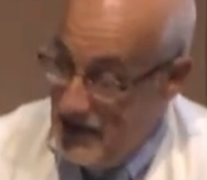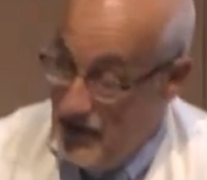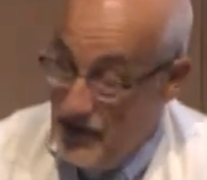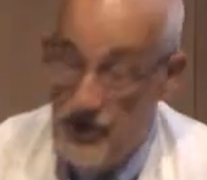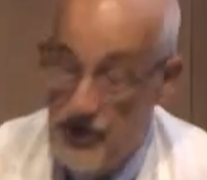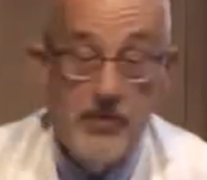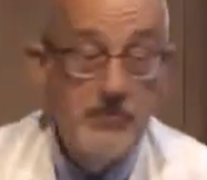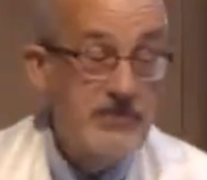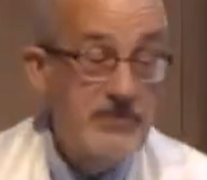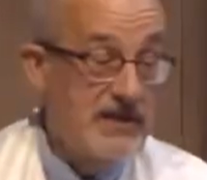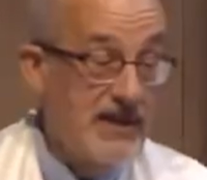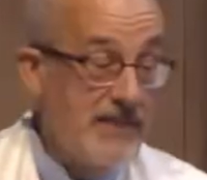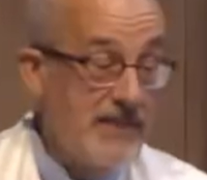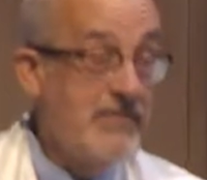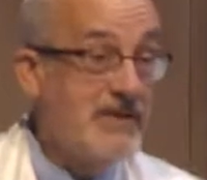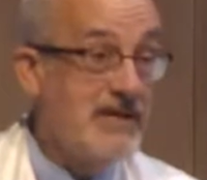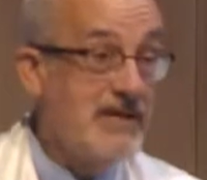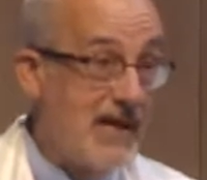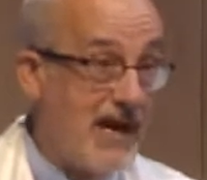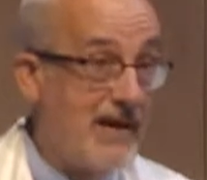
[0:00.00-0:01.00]
though some
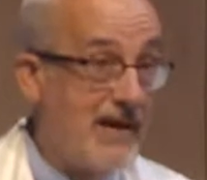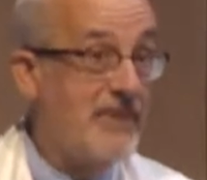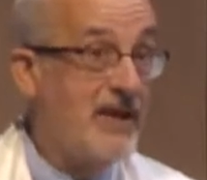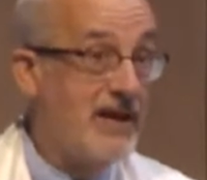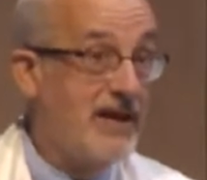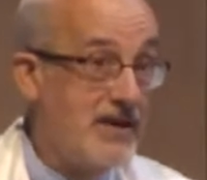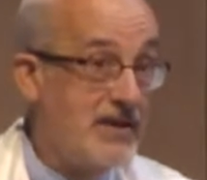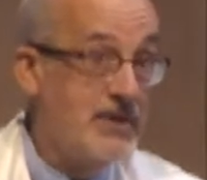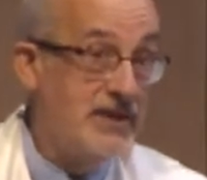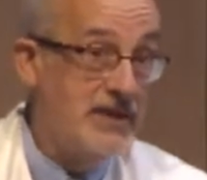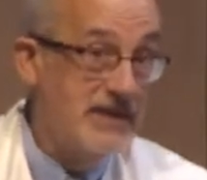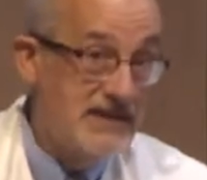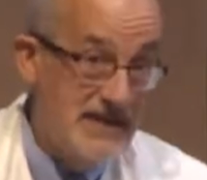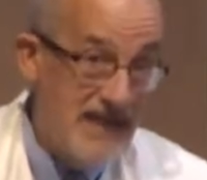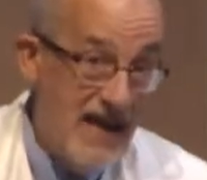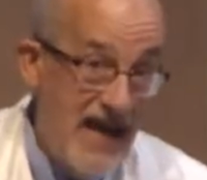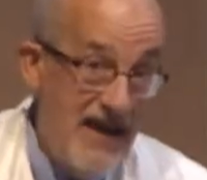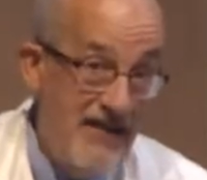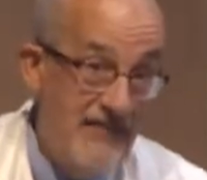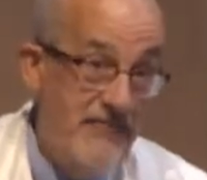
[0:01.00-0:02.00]
denominations
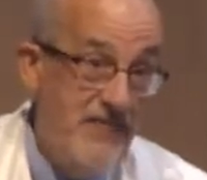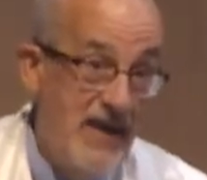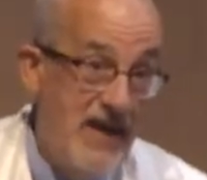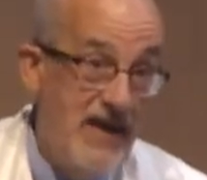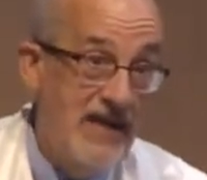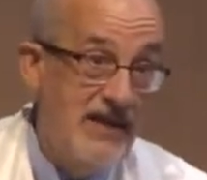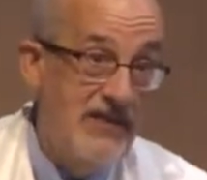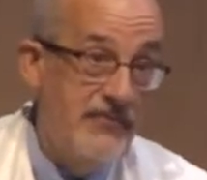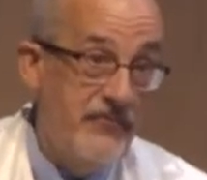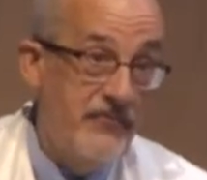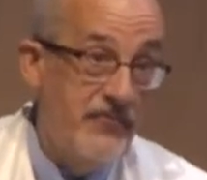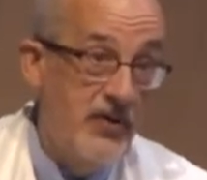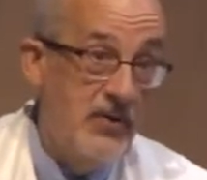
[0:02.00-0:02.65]
have made foot